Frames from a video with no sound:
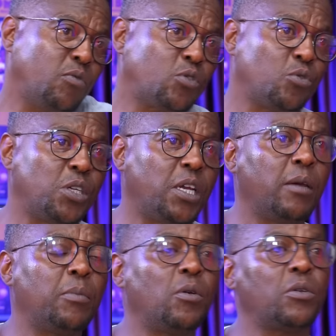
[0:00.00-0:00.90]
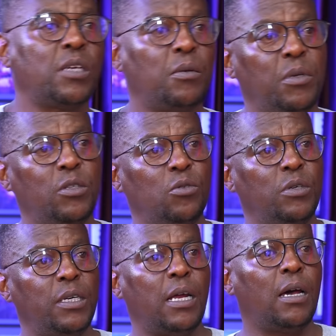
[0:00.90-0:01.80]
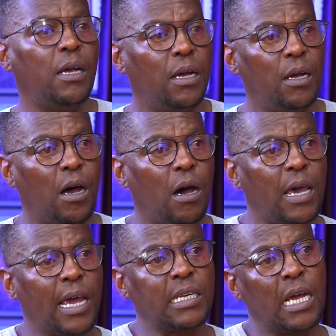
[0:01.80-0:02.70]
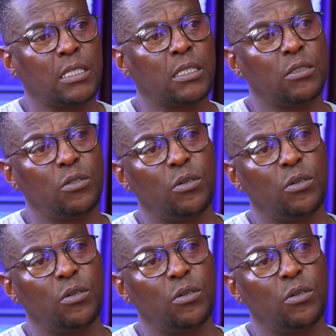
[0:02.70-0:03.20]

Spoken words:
you for shooting here because that means you'll need our actors. You know?